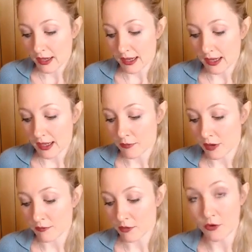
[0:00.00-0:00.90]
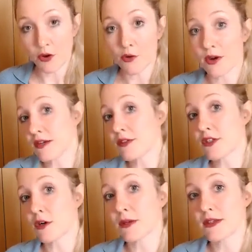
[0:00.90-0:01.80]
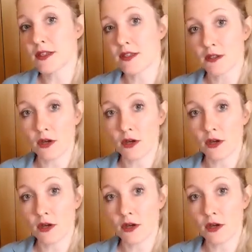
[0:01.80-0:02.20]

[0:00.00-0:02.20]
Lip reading: I've got no way of stopping this.